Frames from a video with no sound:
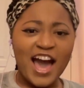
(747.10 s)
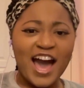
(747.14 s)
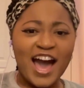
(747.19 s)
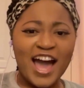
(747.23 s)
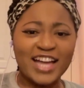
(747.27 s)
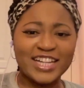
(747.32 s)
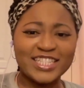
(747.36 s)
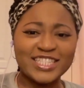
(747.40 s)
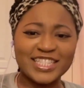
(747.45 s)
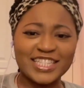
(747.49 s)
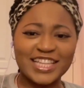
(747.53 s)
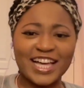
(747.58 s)

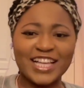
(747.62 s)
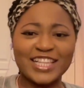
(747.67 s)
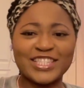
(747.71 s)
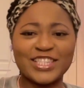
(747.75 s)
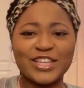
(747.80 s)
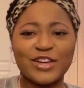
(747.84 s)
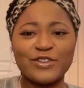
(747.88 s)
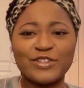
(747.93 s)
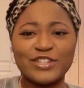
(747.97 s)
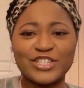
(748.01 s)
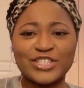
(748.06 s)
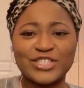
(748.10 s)
I just got
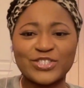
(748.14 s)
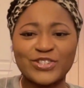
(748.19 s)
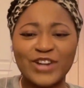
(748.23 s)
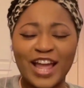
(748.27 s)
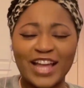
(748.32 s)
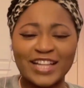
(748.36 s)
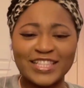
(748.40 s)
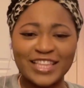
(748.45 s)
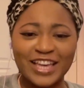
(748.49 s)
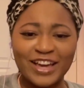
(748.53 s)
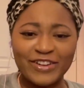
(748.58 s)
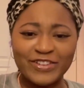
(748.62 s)
so
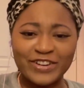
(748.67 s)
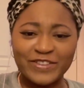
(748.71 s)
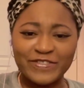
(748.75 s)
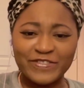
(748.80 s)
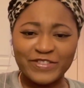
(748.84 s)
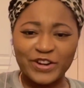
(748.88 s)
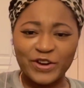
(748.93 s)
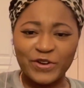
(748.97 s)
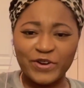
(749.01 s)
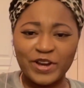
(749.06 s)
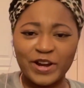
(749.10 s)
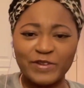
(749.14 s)
distracted. I don't
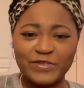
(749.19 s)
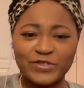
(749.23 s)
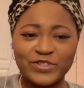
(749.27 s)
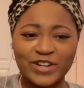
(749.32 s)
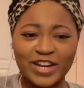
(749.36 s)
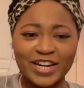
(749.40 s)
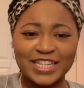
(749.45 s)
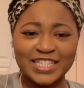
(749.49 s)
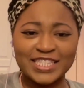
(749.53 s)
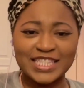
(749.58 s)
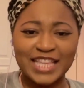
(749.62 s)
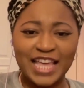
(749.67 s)
even know what I was
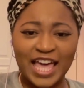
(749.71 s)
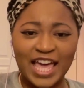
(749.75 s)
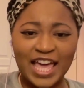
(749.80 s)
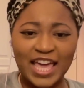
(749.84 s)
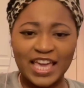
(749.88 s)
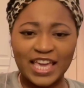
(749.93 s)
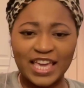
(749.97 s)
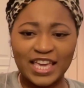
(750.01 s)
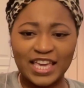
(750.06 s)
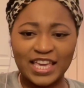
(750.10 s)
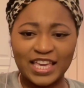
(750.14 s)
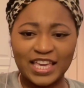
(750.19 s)
trying to
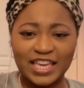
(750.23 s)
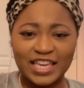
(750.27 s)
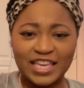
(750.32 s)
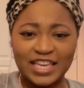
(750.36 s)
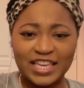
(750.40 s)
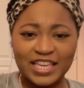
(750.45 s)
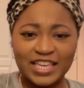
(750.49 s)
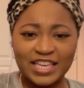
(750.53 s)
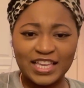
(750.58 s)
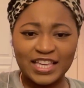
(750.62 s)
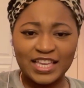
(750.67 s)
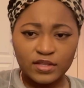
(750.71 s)
say.
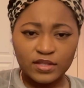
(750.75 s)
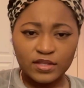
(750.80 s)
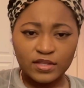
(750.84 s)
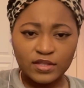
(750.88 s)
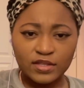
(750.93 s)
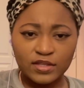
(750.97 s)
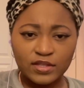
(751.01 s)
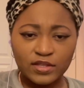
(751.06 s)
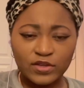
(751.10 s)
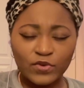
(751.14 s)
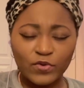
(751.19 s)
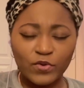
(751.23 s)

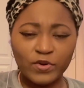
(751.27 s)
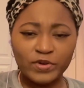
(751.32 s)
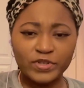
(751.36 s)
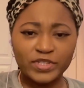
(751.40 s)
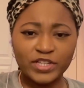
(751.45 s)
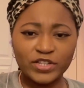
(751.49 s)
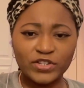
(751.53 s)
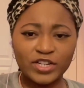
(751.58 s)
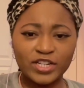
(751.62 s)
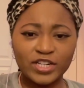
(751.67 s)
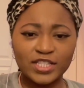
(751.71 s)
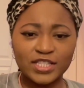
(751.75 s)
What was
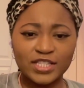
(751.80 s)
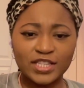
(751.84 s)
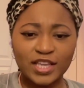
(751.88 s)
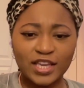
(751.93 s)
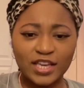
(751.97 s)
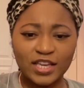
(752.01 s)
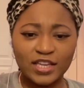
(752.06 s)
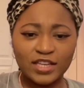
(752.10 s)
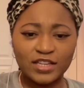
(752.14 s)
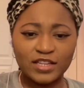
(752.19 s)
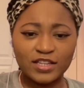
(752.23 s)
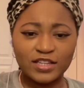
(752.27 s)
I trying to
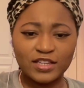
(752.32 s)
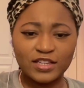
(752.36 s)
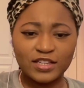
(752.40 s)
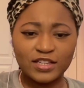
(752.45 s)
say?